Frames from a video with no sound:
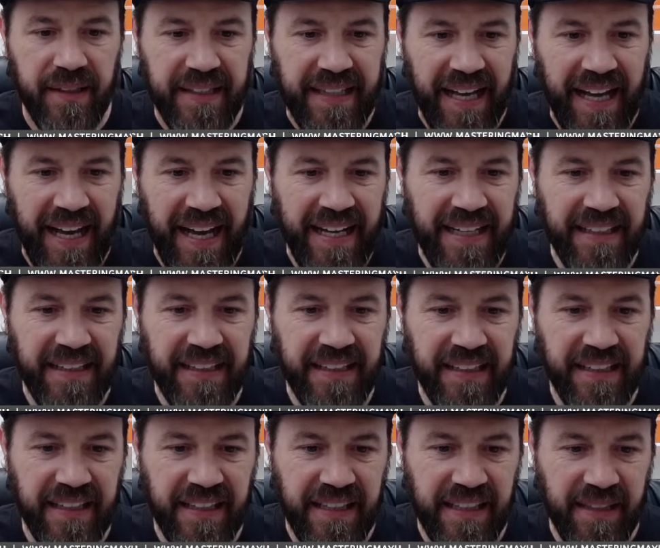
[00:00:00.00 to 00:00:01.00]

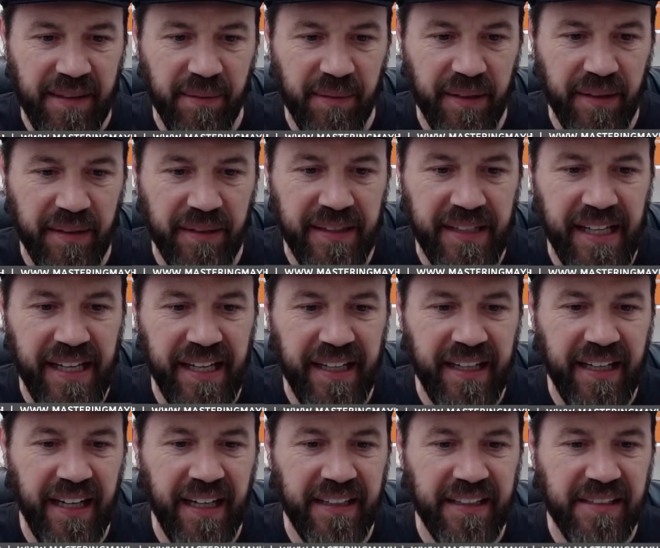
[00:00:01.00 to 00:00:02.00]
Kylie, yeah,
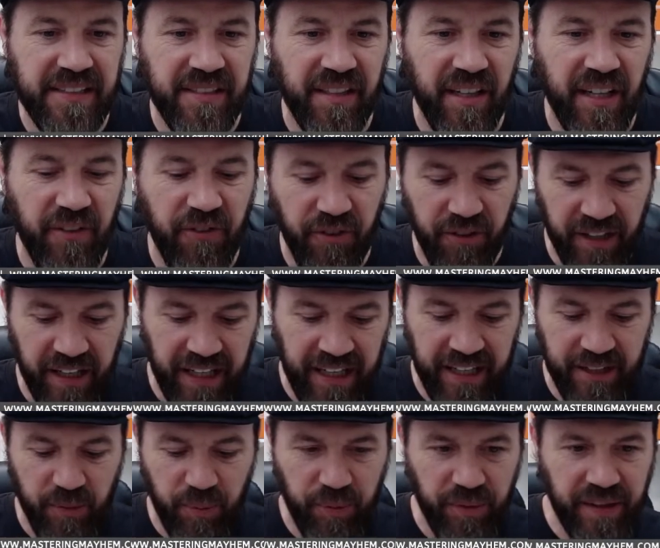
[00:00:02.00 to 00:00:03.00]
Kylie. Sorry, I forgot
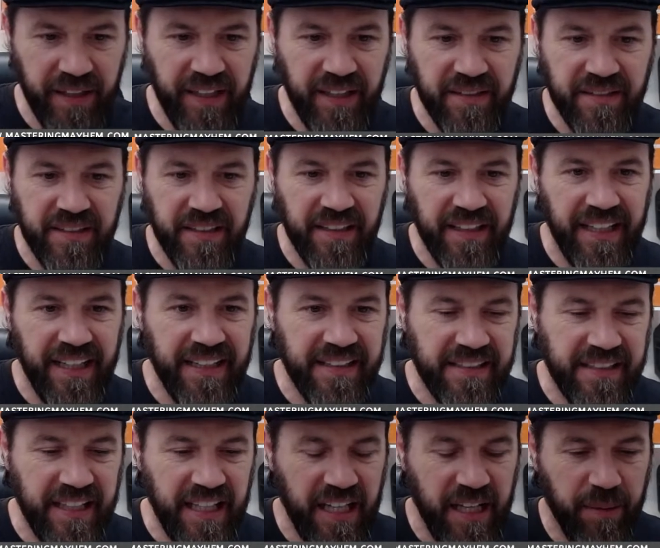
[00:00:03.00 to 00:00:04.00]
how to pronounce the
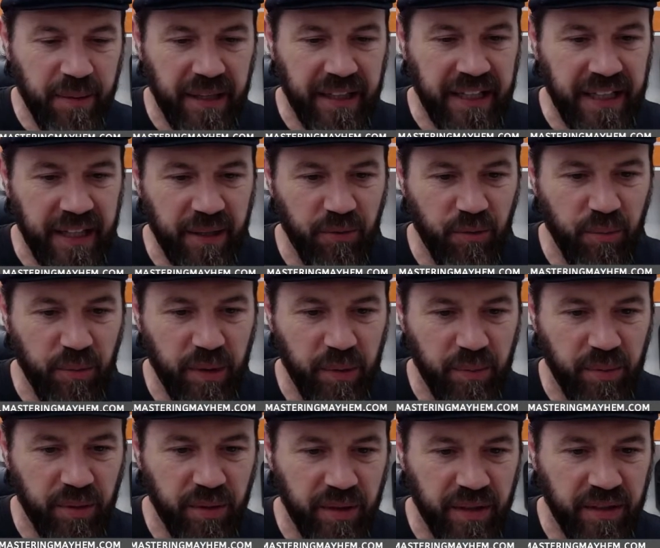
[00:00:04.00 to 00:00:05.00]
last name. I can't
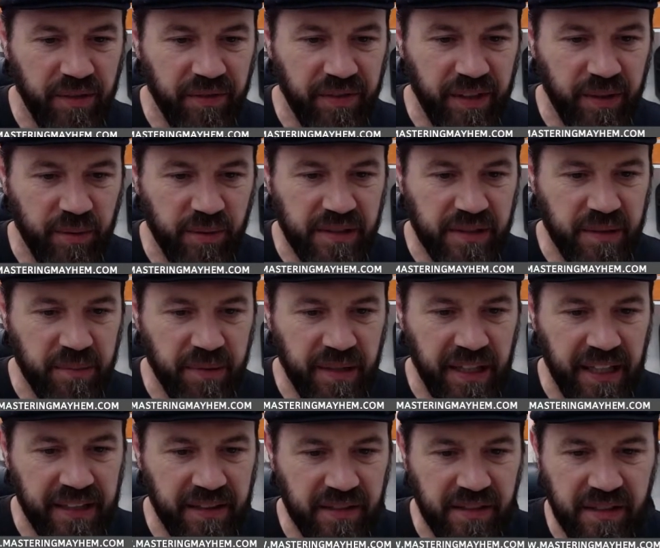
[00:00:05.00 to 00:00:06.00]
remember if there was some
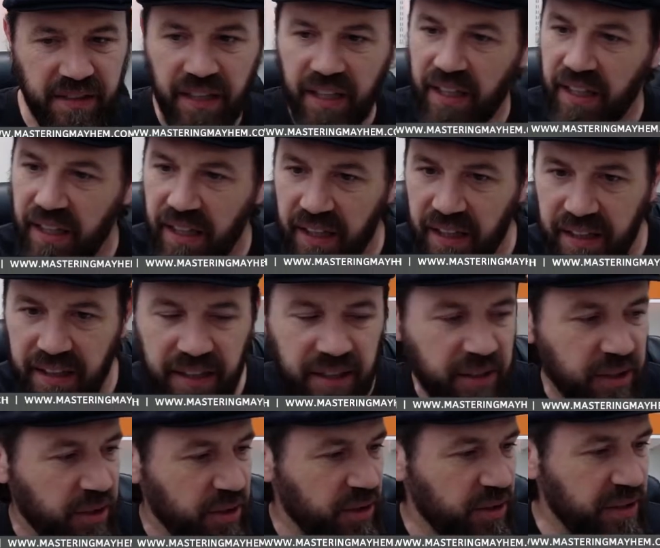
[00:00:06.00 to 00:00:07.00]
kind of, you
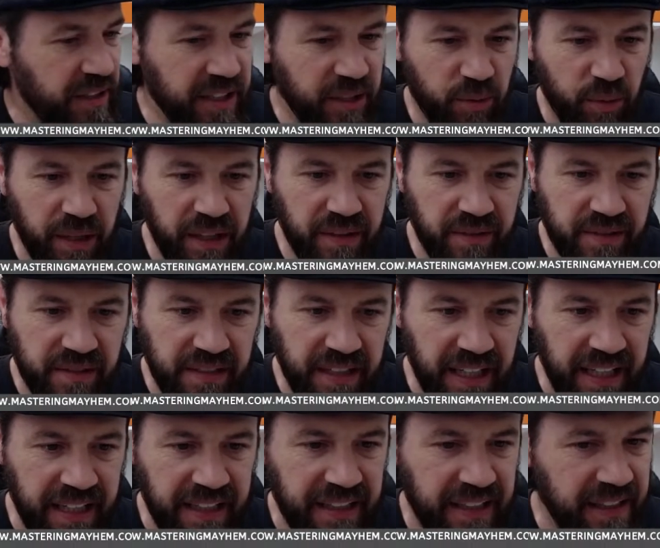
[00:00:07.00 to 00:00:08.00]
know, unique way of
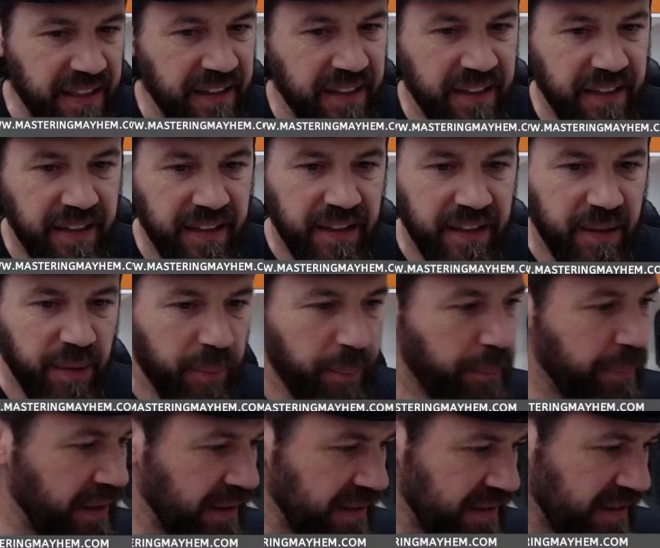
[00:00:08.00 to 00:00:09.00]
saying it.
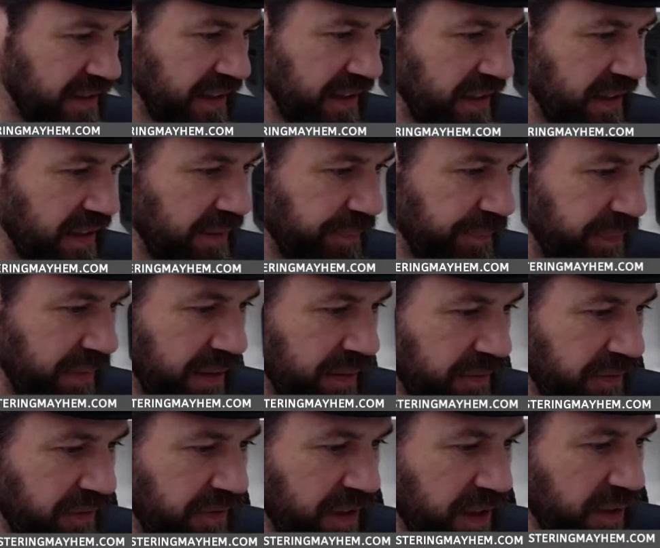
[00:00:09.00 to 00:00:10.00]
But uh,
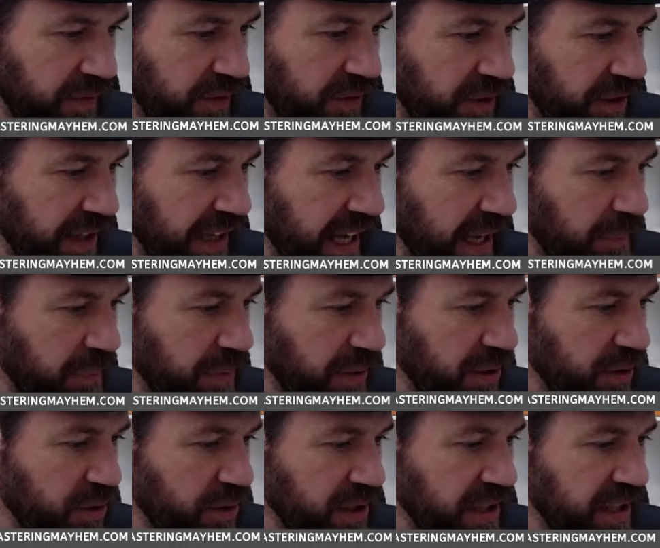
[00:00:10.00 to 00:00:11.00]
very, very happy
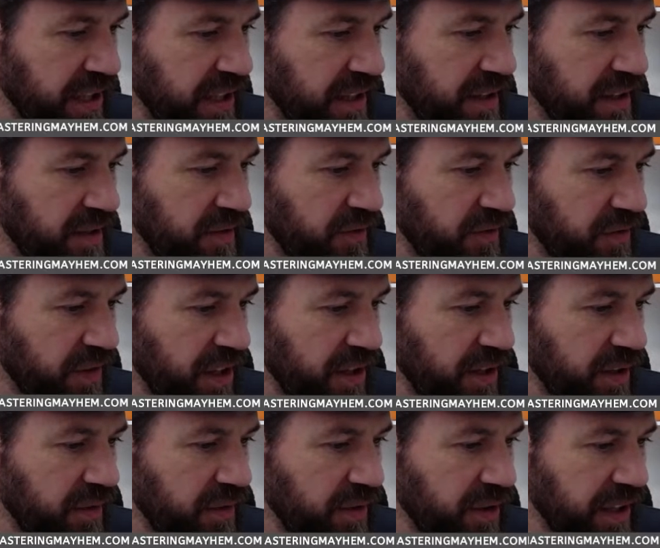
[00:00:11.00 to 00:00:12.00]
you're here.
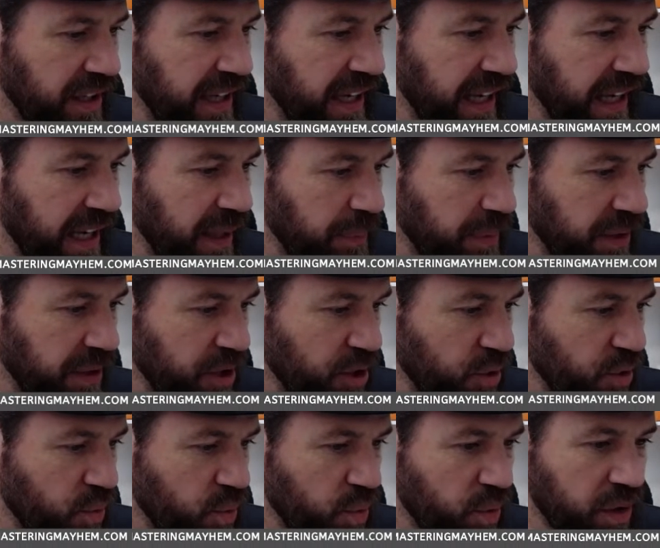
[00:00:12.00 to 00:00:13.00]
Very, very happy
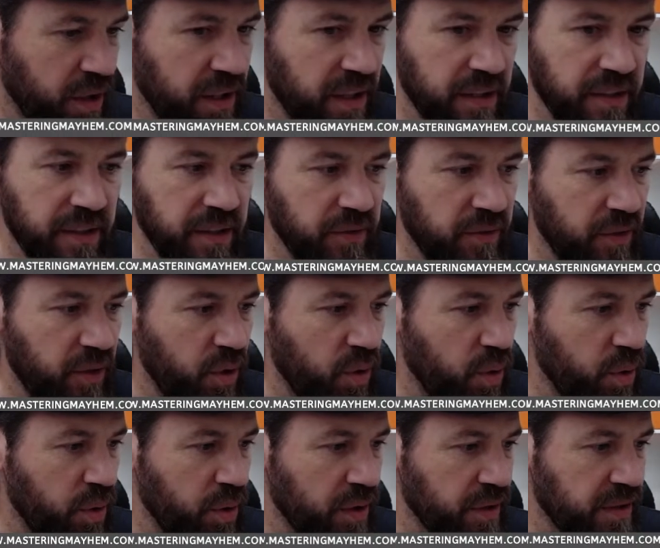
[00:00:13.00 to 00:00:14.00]
you won, of
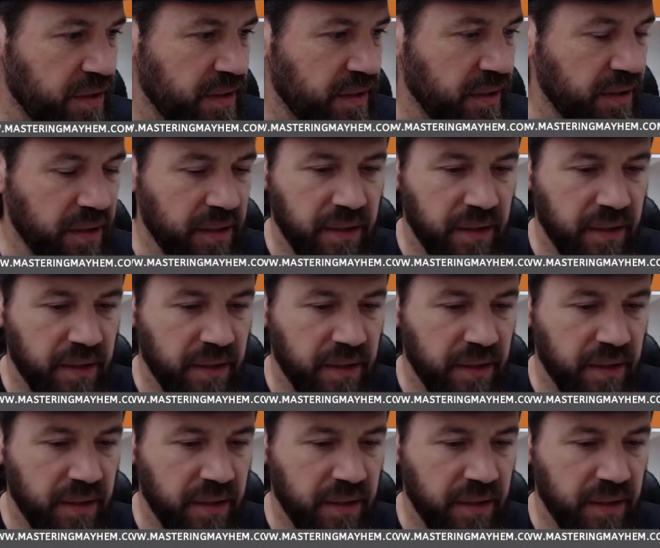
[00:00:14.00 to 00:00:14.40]
course.